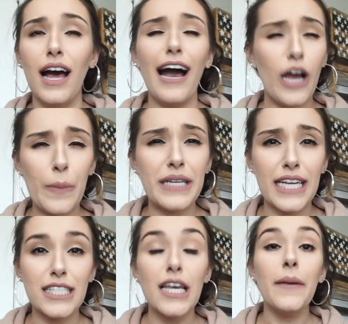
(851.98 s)
I hope it
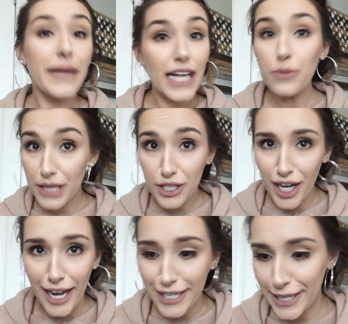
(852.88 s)
does, because that's what they're
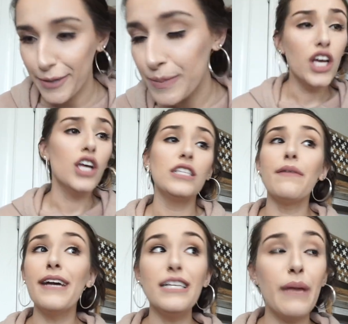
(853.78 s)
trying to do.
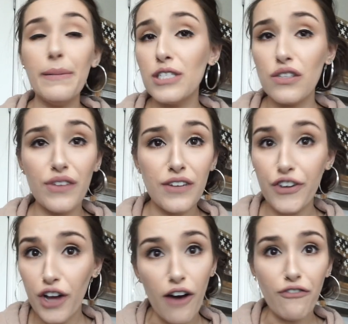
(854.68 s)
Sometimes babies just feed for
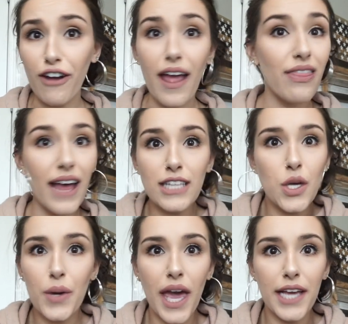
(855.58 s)
comfort, and that's
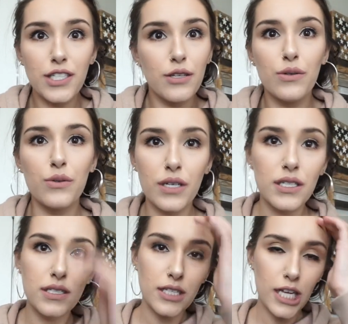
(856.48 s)
okay too,
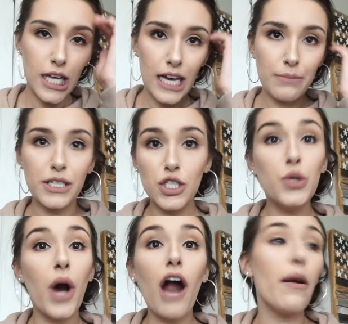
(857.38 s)
because, I mean,
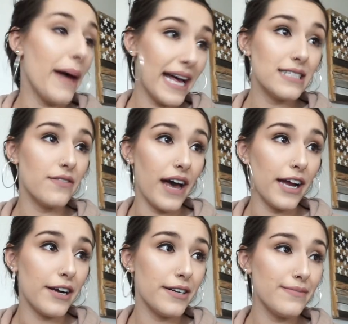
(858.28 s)
you are a
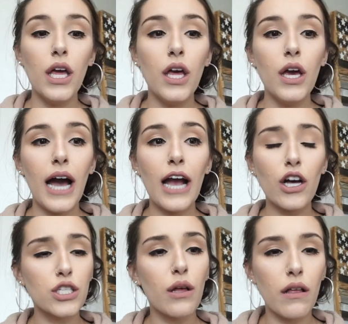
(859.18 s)
pacifier. I
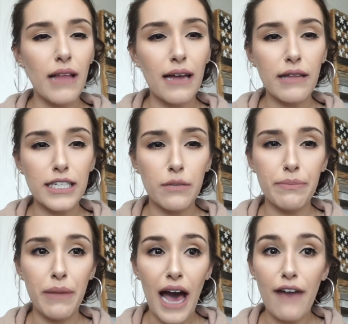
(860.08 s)
also allowed Lynn
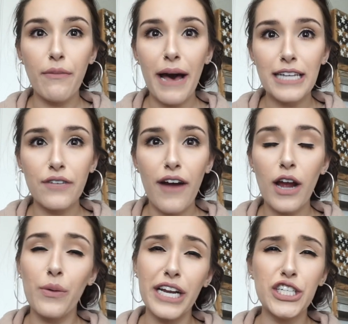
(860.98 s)
to have a
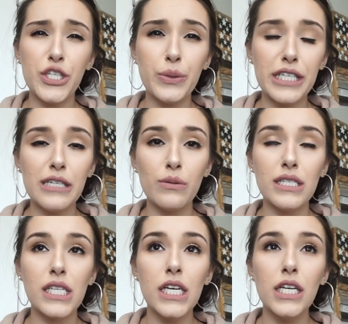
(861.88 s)
pacifier when I knew he
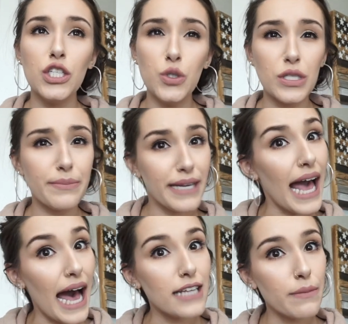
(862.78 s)
was using me
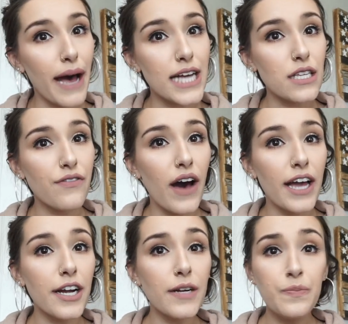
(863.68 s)
as a
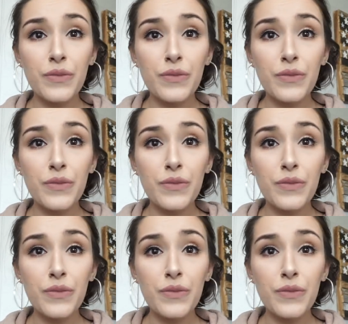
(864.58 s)
pacifier